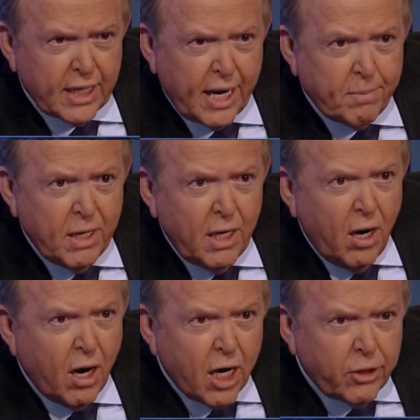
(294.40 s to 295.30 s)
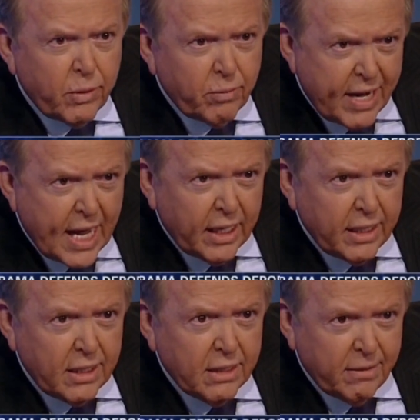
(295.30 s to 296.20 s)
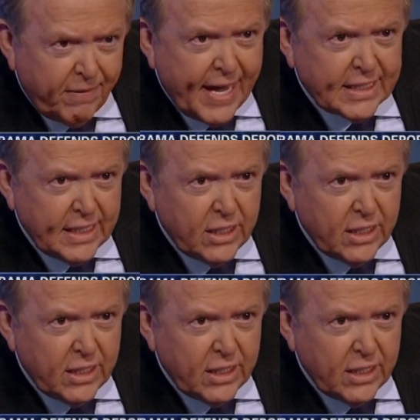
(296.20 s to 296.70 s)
your time arguing reality. The fact